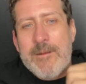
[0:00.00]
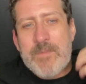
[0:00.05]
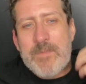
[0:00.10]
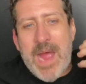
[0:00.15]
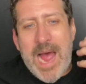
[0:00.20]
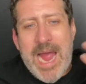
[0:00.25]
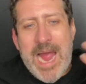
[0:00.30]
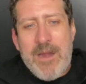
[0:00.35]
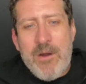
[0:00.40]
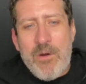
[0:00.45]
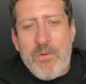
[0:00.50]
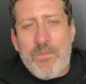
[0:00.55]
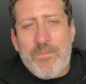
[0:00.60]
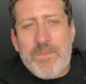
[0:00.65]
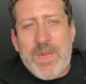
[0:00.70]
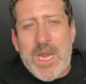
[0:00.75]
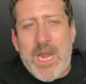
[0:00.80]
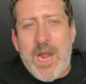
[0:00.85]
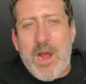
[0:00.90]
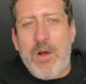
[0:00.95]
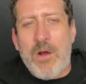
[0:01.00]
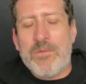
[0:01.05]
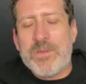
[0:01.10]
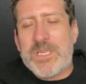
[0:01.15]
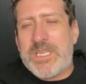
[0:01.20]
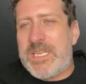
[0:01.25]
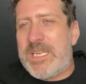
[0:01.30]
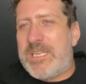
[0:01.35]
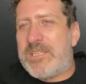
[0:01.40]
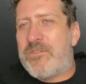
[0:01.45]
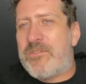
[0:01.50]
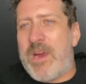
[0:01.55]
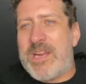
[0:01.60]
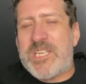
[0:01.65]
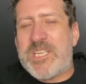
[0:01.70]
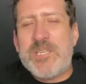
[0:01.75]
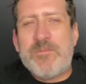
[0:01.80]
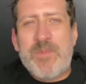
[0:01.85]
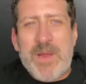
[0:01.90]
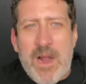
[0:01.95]
I don't, she's great.
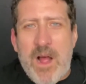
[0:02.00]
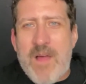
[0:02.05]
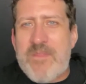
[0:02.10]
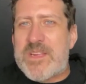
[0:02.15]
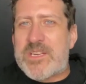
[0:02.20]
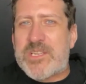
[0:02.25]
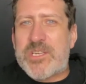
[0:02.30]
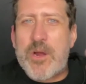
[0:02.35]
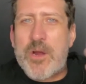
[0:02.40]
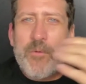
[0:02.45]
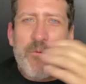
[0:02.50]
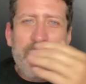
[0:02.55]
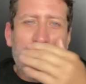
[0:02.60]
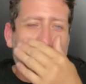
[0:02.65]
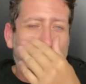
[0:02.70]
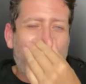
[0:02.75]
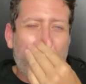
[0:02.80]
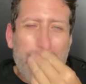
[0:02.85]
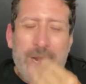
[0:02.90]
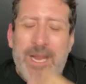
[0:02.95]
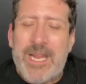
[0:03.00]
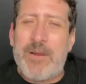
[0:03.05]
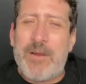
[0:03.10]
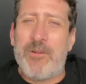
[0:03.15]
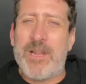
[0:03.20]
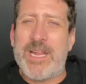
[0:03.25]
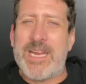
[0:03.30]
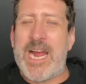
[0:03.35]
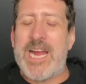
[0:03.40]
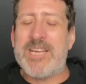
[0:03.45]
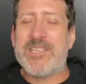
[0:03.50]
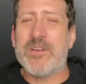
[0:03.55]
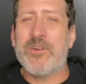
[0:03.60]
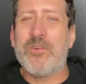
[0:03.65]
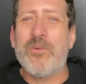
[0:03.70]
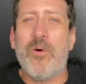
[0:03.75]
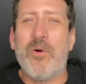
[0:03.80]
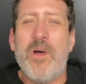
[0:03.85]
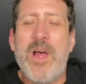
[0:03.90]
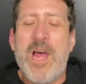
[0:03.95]
She's been on this show before. Really, really nice and
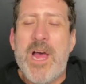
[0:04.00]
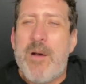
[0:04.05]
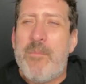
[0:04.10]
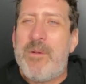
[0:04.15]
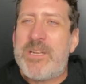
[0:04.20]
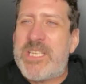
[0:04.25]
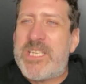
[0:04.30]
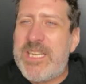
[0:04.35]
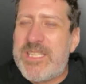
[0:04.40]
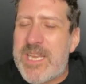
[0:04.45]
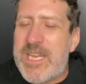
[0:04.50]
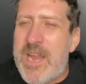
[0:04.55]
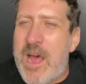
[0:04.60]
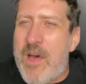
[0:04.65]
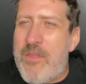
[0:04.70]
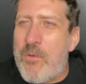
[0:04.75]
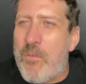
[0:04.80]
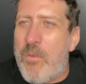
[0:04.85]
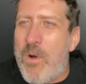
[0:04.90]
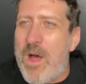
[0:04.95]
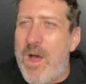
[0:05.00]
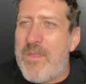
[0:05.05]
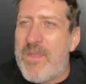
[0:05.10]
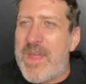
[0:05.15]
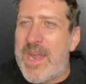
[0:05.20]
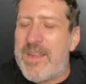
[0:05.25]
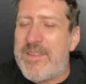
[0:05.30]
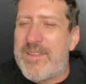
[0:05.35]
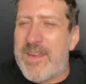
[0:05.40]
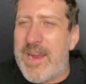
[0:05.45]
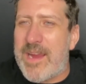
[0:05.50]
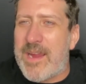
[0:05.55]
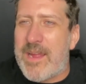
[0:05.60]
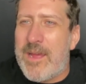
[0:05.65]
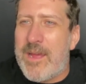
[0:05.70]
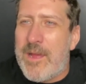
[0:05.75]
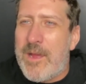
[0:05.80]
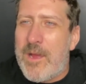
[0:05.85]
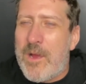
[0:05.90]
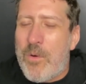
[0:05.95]
cool. But she's another one that it's like,
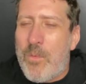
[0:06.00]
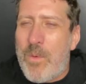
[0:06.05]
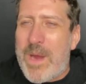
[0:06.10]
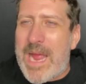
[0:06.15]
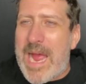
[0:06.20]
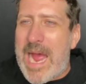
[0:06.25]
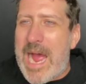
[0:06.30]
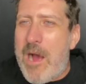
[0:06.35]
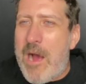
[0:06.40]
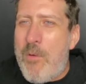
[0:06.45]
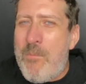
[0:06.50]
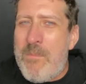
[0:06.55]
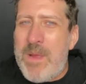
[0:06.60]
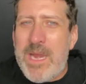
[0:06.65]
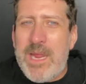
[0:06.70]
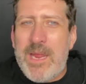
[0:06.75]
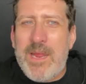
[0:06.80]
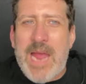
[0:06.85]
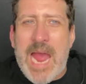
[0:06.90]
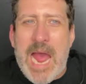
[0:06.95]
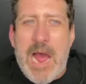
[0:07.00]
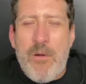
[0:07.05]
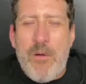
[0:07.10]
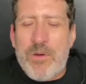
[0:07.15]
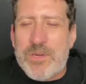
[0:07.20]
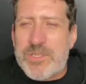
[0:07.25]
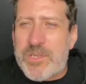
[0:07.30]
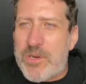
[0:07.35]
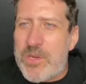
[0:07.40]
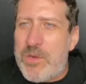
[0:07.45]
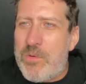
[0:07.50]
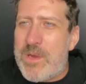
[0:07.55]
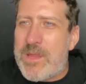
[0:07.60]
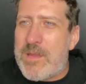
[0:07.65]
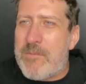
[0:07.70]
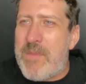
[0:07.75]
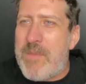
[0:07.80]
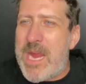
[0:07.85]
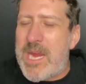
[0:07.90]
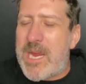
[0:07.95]
wait, how many hours are you in
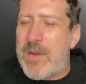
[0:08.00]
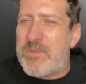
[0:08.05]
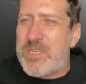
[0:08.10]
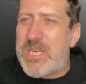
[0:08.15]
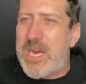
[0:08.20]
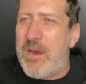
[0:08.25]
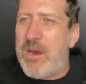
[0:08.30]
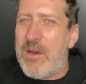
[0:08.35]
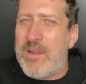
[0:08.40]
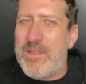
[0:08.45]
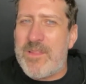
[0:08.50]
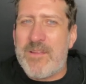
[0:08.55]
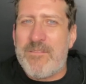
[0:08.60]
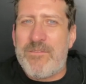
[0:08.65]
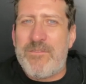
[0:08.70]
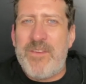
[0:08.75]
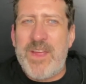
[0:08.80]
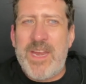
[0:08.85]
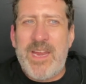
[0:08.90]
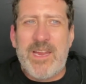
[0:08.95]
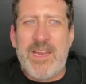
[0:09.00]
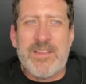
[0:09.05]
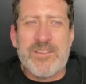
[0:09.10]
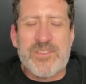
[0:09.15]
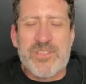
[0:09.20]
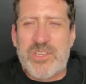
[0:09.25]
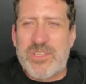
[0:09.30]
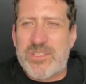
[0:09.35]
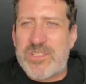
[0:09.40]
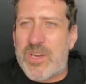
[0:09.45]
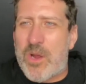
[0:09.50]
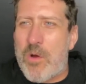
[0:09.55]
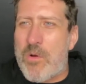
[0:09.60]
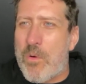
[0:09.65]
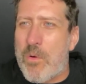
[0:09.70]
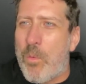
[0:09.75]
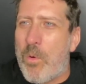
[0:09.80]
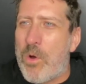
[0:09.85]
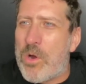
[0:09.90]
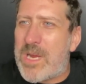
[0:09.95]
the makeup chair and the fittings just to go
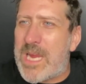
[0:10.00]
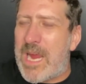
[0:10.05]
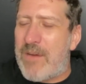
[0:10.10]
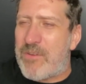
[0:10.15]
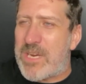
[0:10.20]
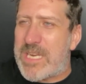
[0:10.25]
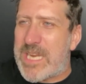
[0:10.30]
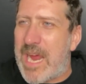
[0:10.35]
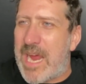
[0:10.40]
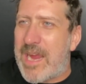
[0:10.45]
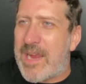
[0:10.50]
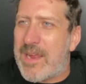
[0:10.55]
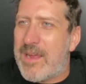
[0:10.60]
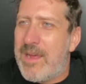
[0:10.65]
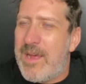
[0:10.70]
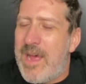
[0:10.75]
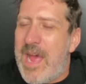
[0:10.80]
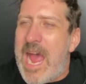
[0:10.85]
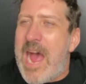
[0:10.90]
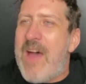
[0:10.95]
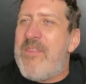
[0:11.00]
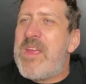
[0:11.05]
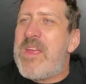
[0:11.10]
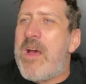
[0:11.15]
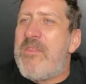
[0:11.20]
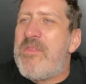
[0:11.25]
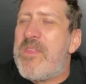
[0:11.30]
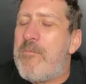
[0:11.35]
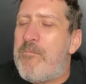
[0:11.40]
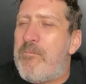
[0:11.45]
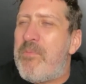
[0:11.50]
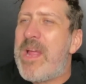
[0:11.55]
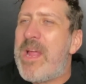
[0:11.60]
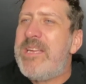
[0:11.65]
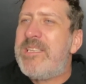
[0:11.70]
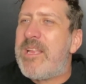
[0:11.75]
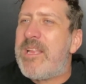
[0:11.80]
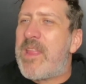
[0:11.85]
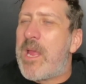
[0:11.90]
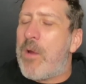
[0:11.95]
to work every day? And the
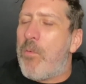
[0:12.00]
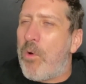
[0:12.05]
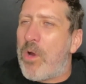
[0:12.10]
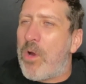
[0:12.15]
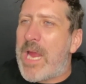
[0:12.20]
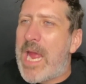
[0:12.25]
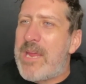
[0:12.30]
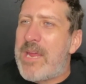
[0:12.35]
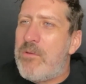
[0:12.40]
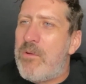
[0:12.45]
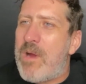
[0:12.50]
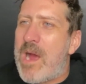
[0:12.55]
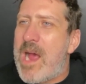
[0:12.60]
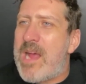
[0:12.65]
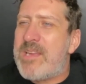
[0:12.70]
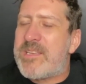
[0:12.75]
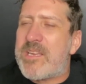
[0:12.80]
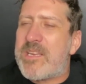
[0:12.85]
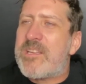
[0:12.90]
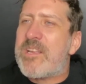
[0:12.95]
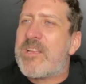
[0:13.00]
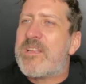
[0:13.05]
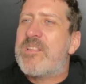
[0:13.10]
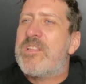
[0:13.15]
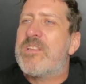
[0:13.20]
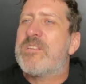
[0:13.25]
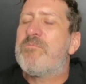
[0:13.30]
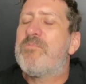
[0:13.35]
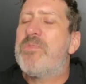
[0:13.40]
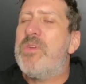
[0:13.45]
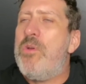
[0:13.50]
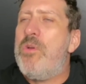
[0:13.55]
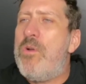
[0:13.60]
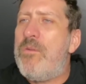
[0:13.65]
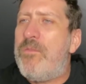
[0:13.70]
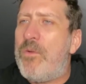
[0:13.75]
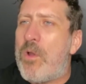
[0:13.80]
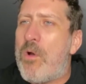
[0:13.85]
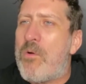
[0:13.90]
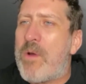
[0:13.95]
place that they work at, you guys, is this
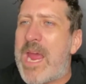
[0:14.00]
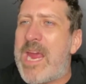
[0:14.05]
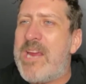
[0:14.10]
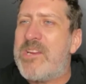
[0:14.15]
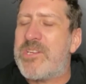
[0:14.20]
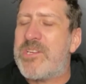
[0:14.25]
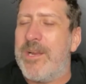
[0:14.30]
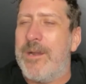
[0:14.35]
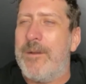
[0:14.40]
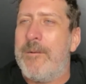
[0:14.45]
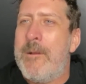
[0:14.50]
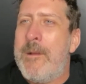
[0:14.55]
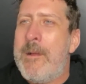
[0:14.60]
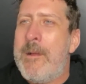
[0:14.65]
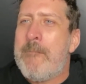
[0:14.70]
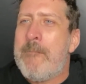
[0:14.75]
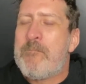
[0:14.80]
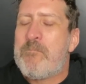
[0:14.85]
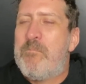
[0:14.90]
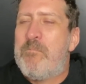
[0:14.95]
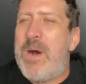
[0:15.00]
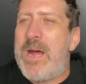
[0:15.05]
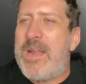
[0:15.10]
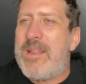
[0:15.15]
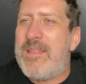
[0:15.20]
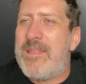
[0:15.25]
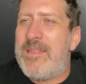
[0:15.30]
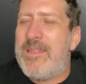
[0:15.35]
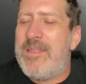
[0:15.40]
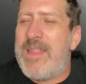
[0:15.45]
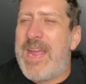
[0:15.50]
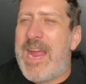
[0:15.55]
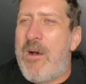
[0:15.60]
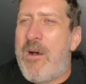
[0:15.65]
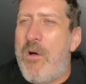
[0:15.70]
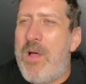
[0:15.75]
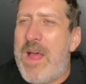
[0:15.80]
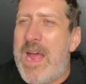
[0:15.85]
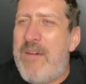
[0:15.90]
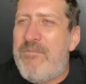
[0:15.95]
beautiful location, but they
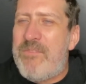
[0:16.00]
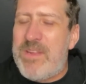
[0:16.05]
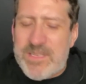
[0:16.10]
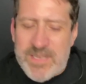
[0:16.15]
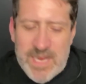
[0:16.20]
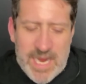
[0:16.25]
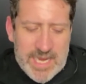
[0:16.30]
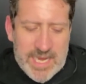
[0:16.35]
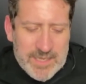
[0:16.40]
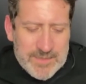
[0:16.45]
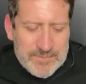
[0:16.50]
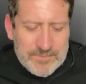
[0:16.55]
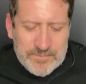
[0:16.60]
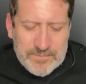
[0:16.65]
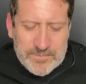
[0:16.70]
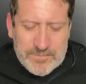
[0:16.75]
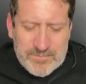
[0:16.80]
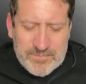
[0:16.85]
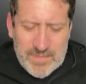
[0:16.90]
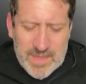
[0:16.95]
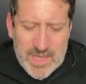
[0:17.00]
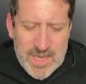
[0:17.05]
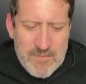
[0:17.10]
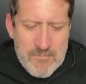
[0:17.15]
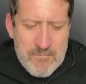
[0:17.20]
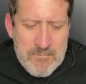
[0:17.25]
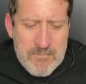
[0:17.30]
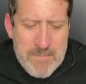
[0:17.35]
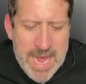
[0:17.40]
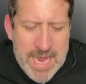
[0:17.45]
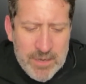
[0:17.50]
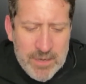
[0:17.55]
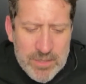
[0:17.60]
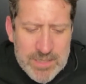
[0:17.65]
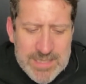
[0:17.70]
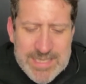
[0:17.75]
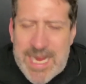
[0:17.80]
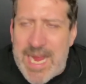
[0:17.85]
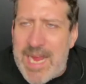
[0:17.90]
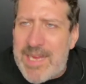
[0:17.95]
all have these like metal
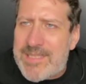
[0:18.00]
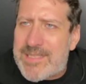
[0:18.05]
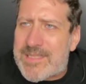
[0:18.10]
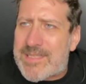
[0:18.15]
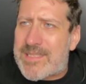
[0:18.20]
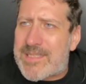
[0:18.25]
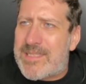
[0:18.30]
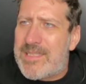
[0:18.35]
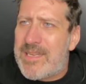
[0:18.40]
desks